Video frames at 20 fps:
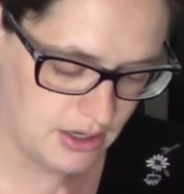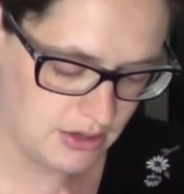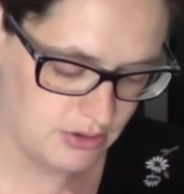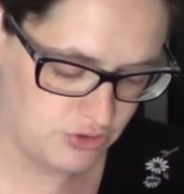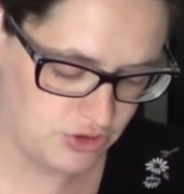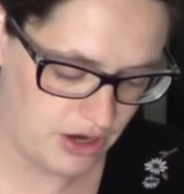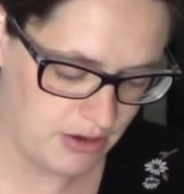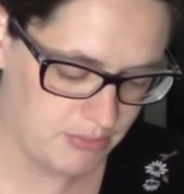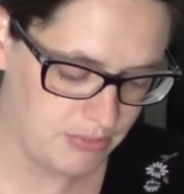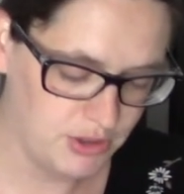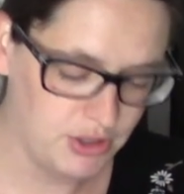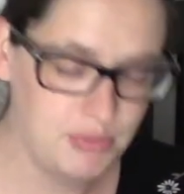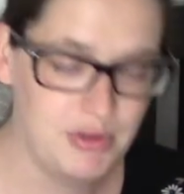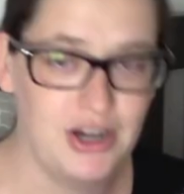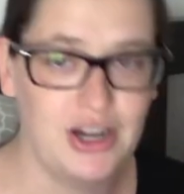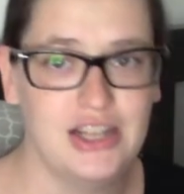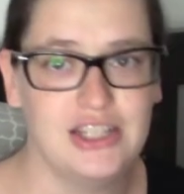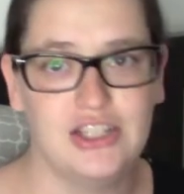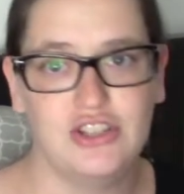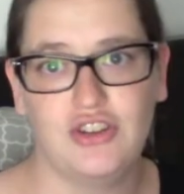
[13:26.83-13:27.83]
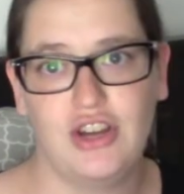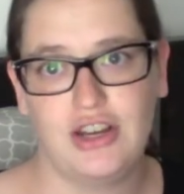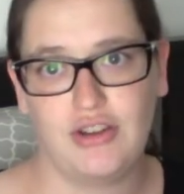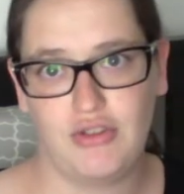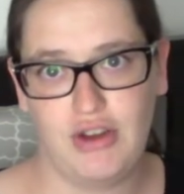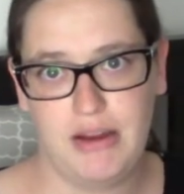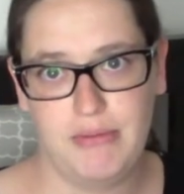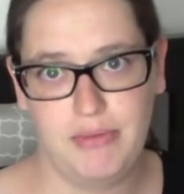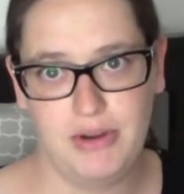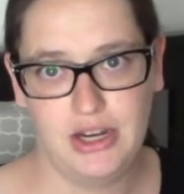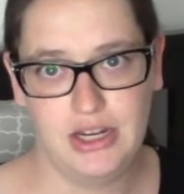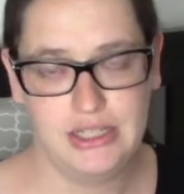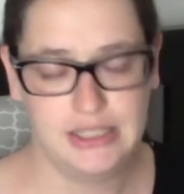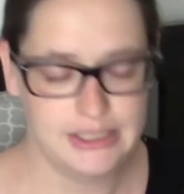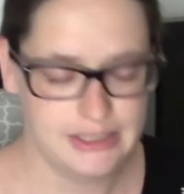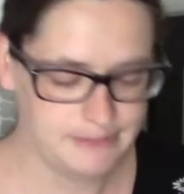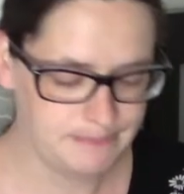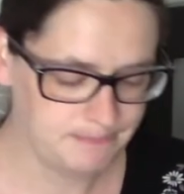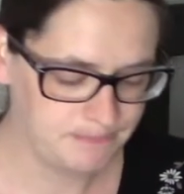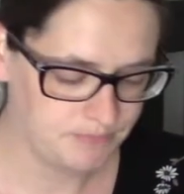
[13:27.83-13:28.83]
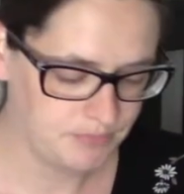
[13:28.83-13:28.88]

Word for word: dried blueberries, and dried cranberries.